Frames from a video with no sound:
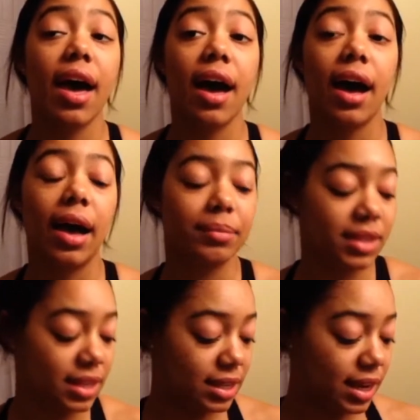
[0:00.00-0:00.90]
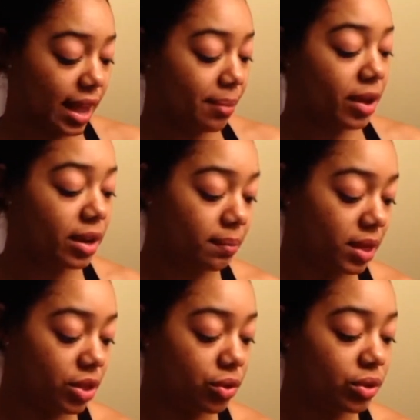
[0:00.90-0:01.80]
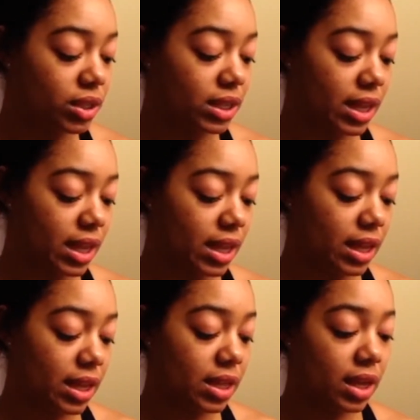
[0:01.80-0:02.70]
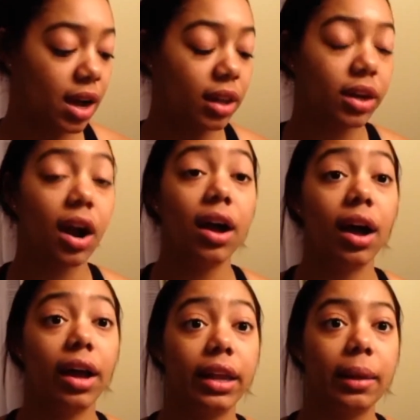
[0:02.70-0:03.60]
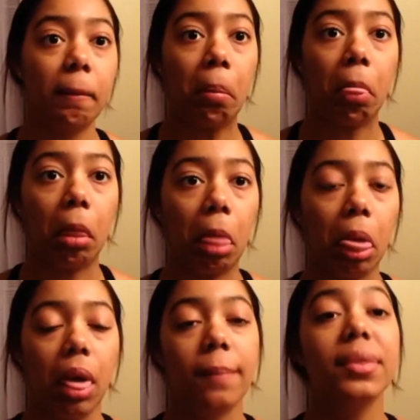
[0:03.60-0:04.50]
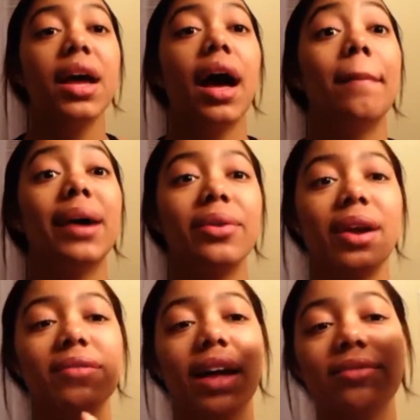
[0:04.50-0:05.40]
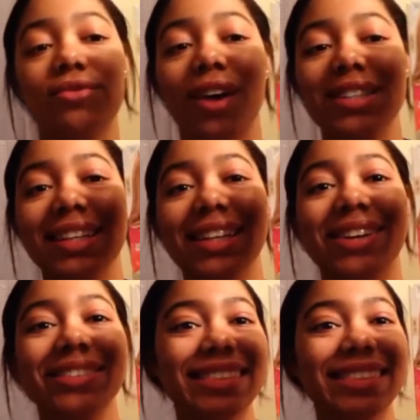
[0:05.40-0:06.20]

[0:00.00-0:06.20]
Today I'm going to be using the color Honey by Revlon Frost and Glow.